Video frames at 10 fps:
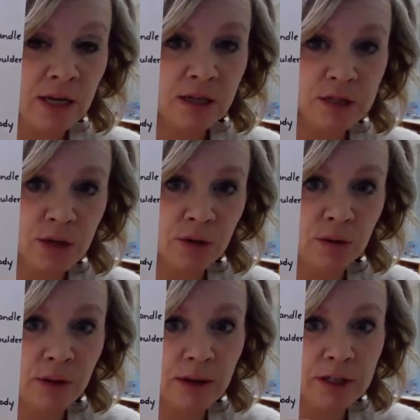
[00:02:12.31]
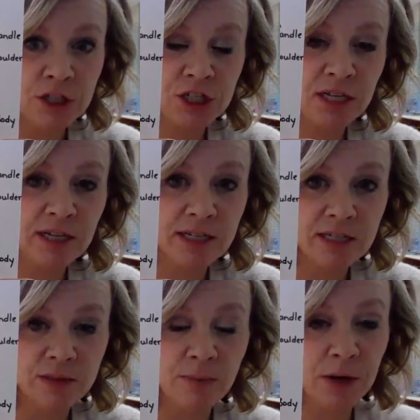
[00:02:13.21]
So she
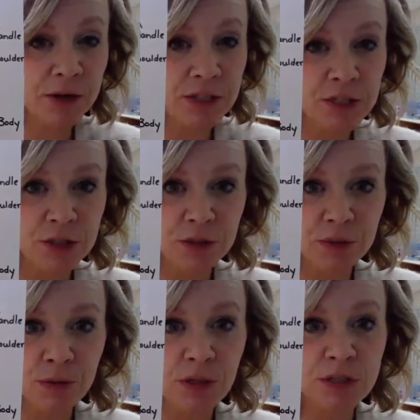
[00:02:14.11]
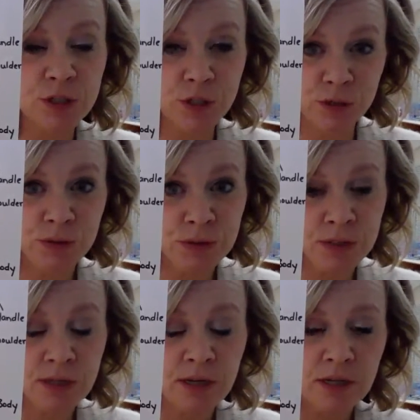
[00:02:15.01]
is married to Zeus.